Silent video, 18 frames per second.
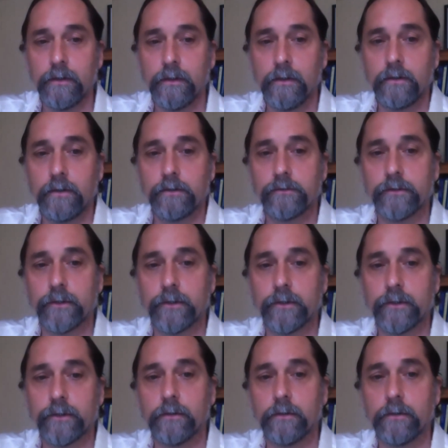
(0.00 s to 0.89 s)

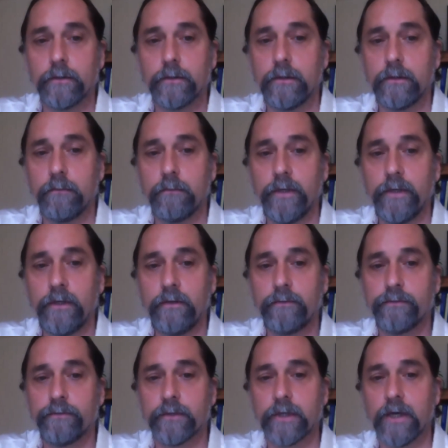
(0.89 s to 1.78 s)
So many
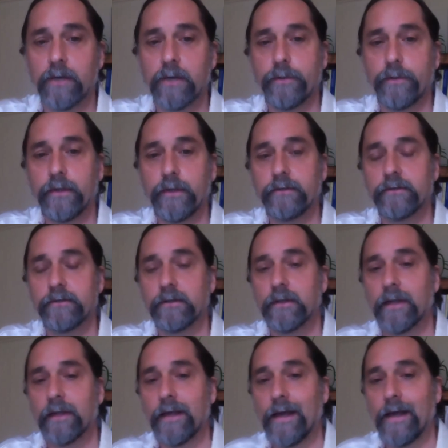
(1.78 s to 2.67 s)
different companies
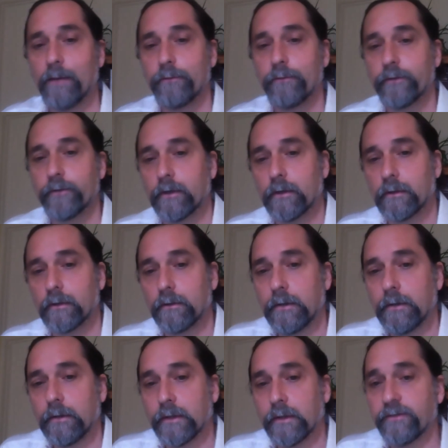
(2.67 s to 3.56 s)
and labs
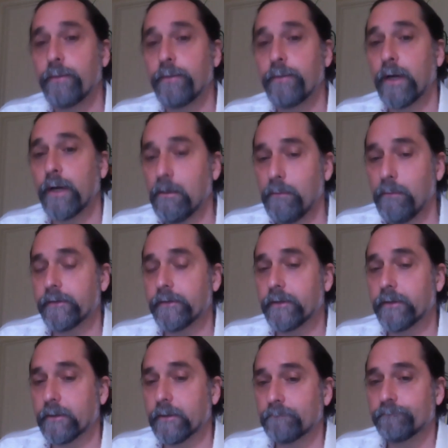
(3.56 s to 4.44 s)
are
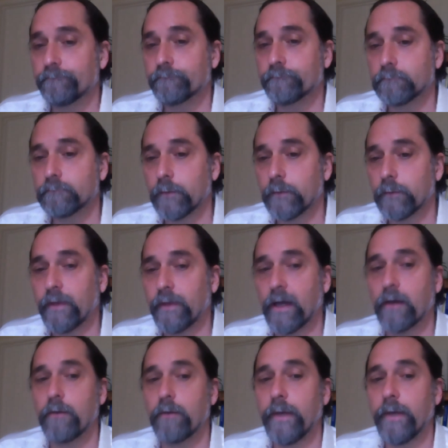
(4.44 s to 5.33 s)
experimenting with
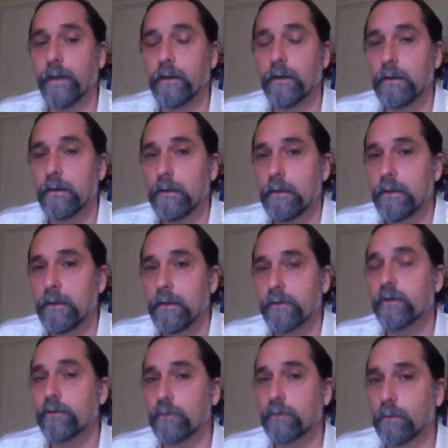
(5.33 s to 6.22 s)
how to make
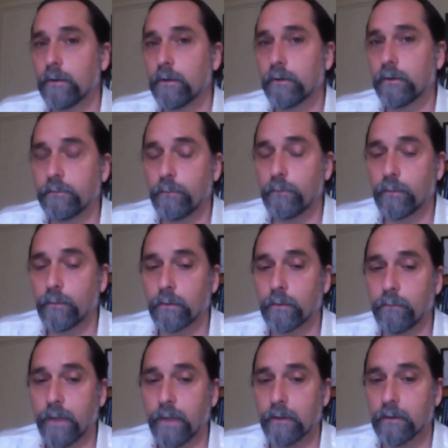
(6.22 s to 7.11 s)
essential oils
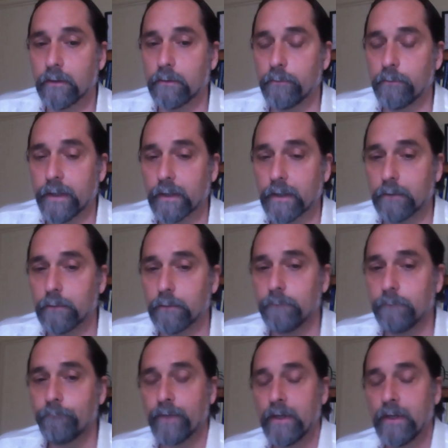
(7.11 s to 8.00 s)
more
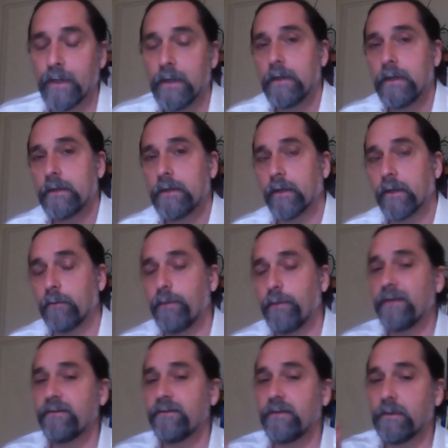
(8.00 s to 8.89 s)
biocompatible. Now, the
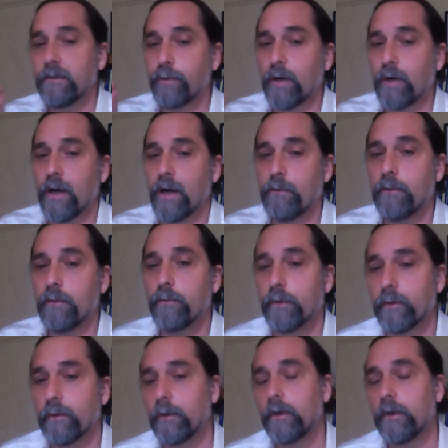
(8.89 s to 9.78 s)
basic problem
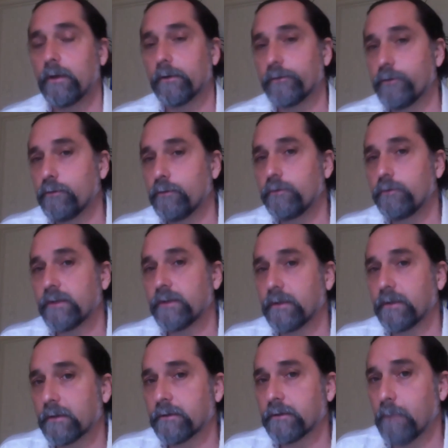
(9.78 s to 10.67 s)
with oils
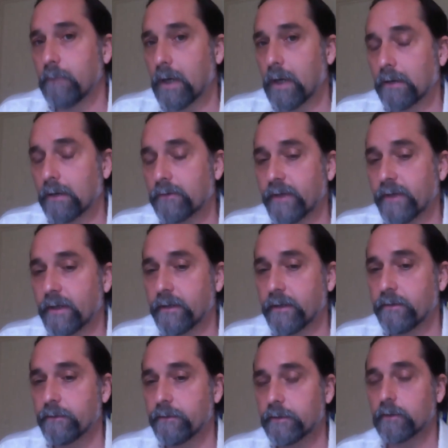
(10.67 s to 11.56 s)
using this modern
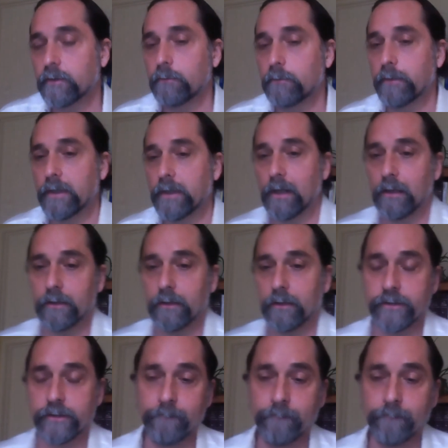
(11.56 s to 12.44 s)
scientific
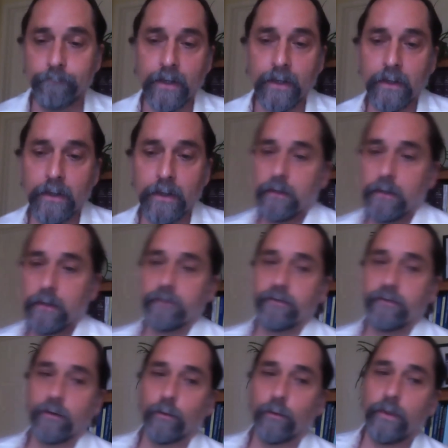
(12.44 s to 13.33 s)
terminology
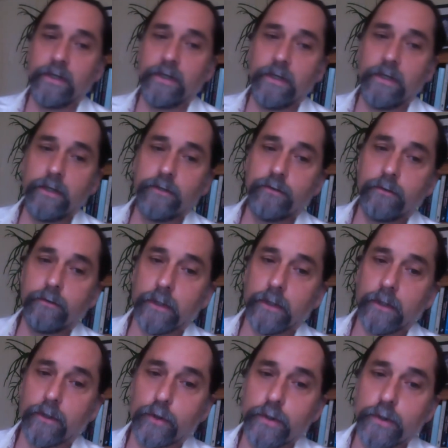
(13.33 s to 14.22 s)
is that we need to
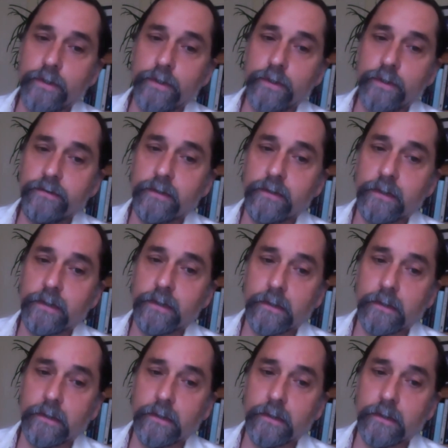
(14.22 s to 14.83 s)
increase